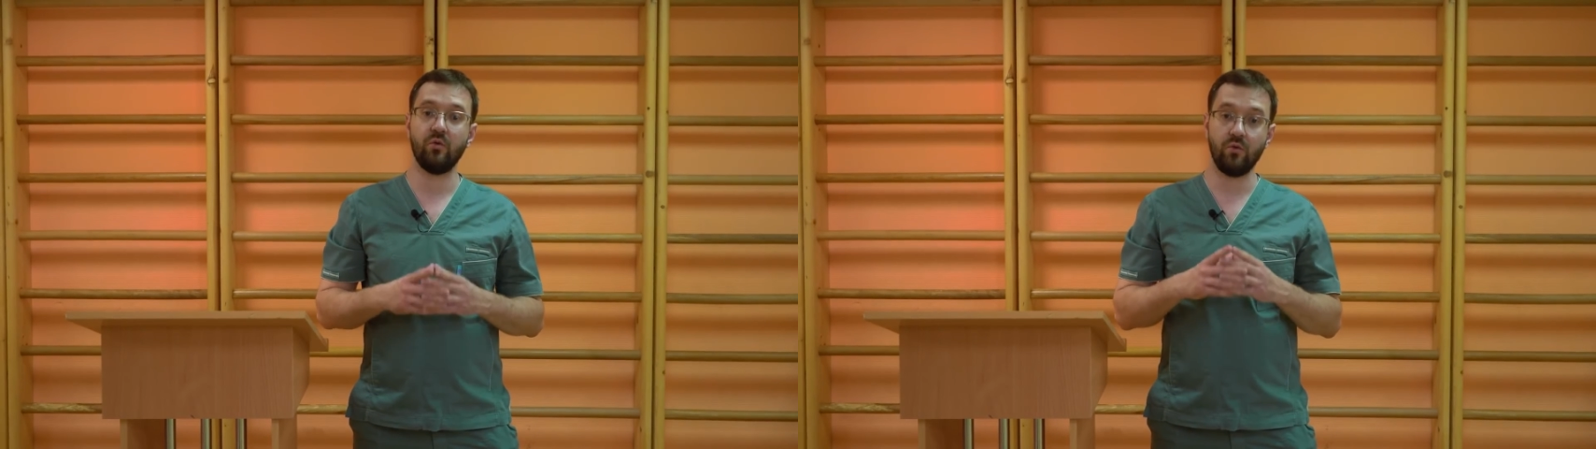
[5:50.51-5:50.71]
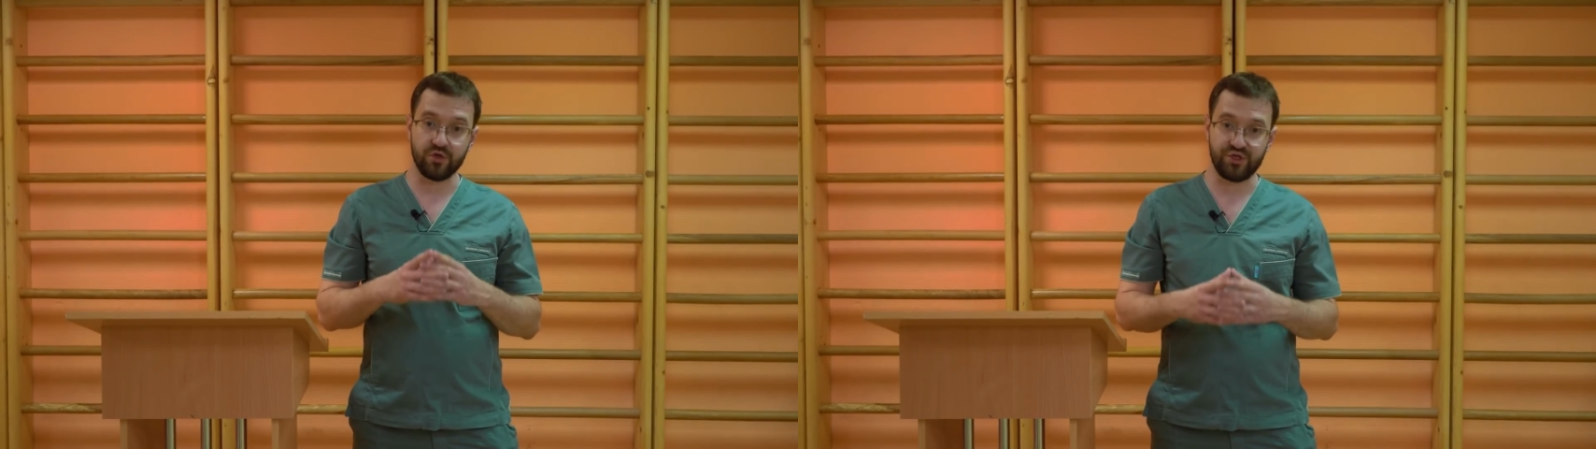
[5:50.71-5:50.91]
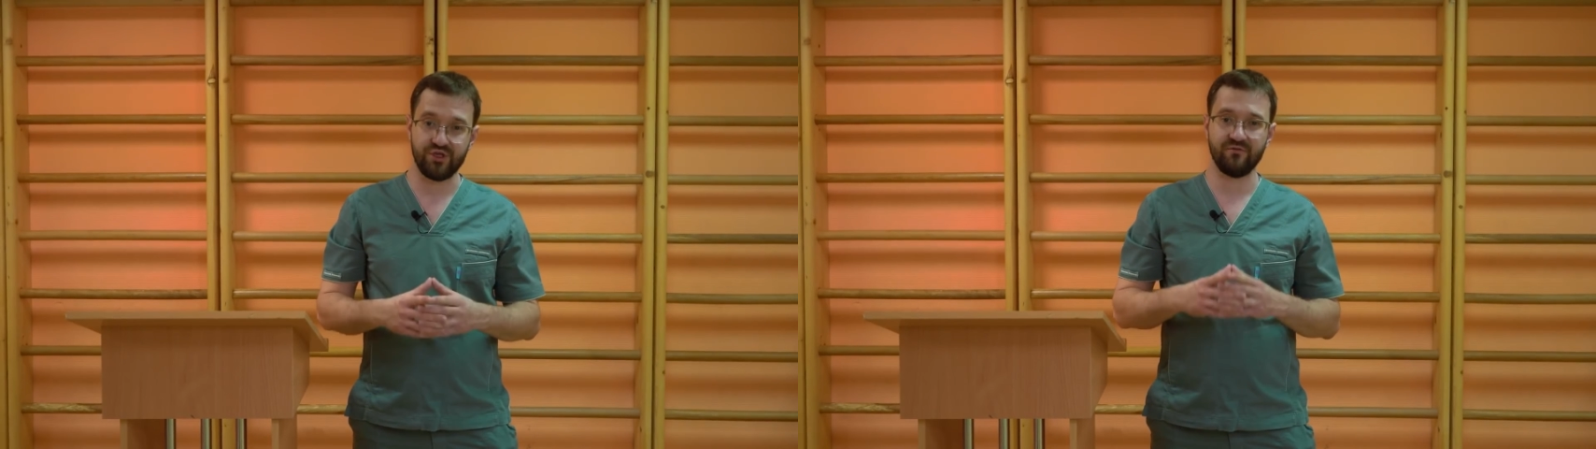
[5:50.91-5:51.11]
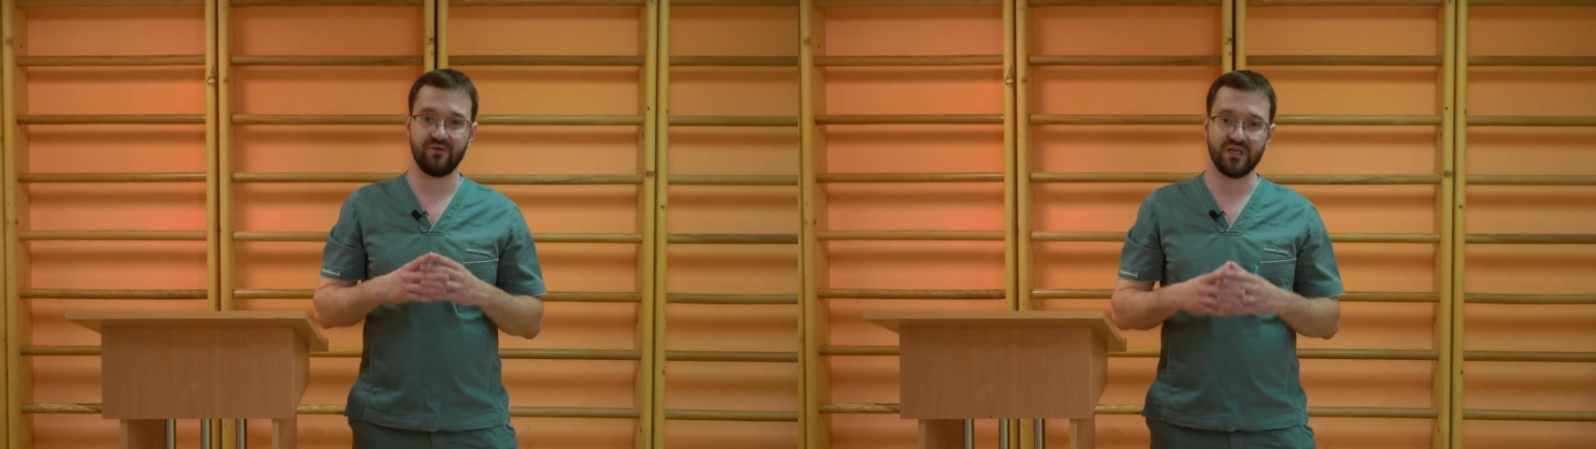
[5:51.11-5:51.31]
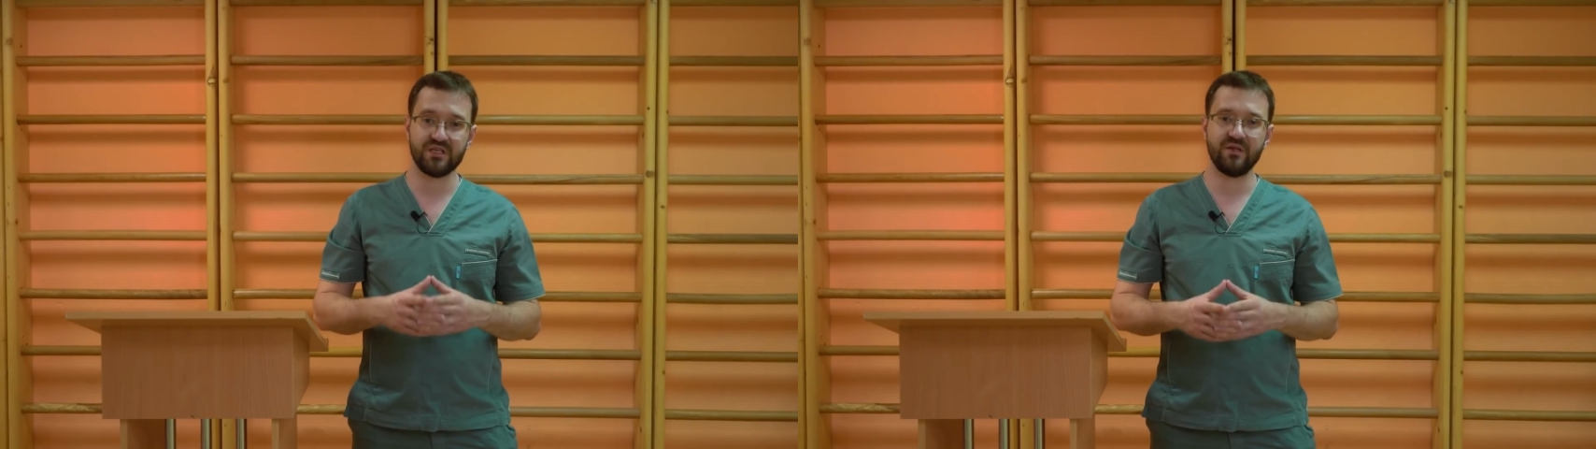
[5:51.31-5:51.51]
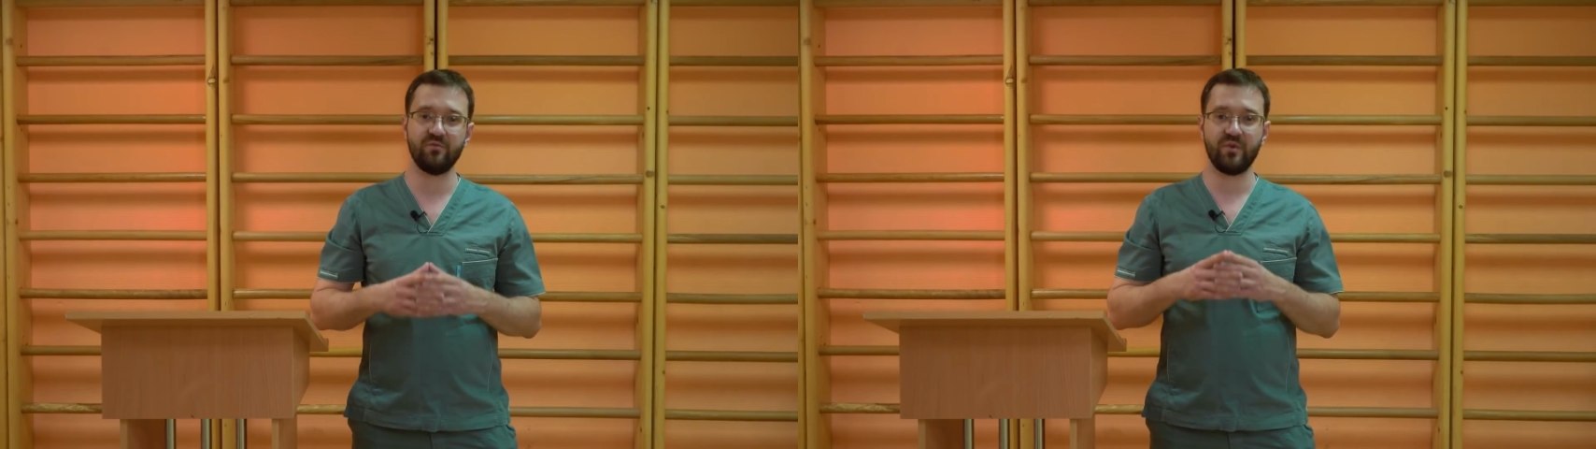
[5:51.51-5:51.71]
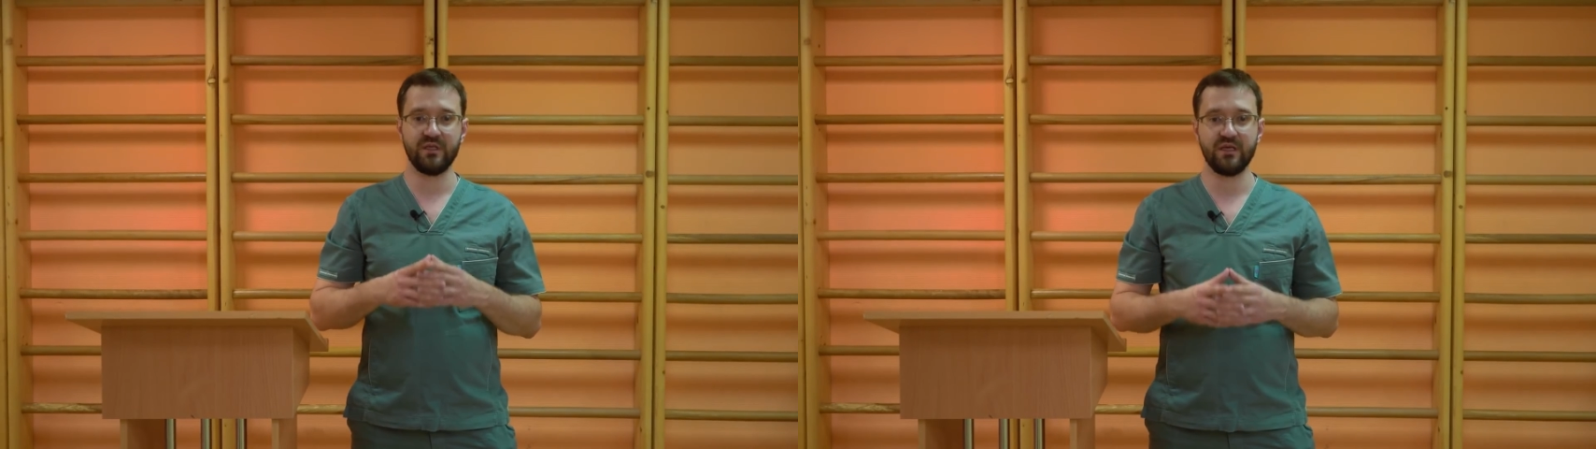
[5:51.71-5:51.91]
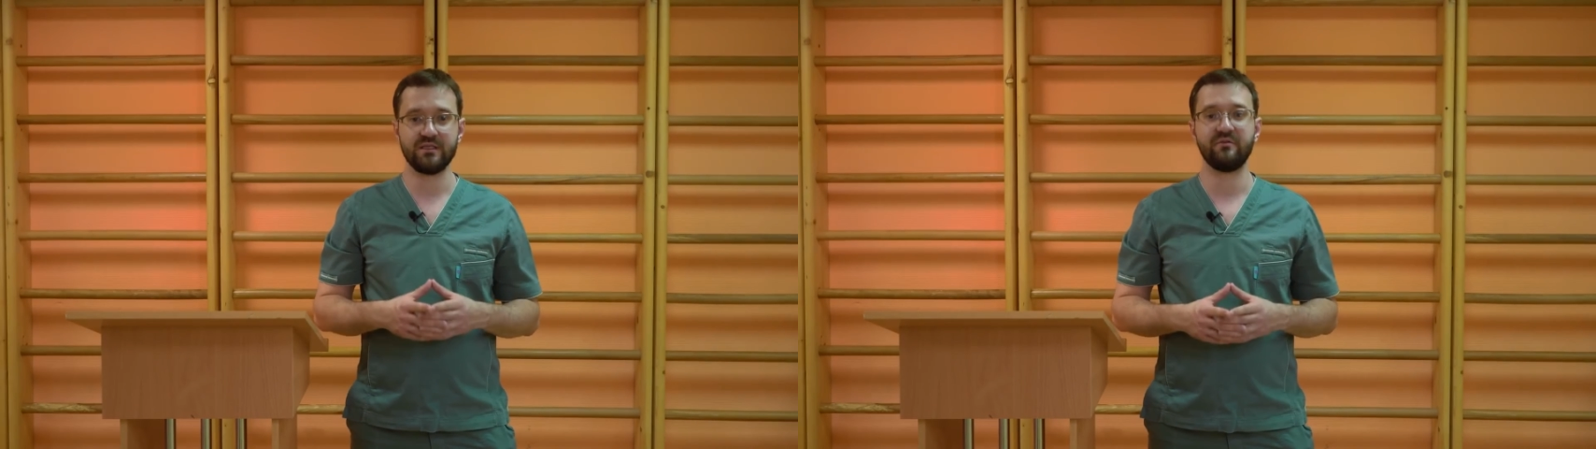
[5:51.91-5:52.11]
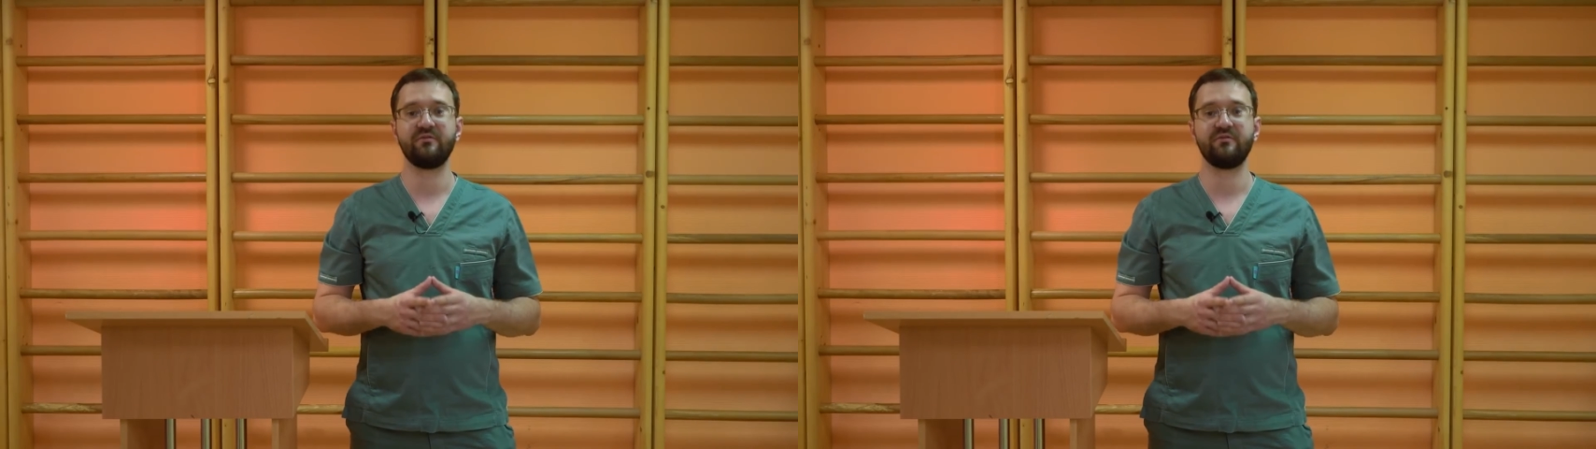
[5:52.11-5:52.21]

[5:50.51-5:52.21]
then it is very important to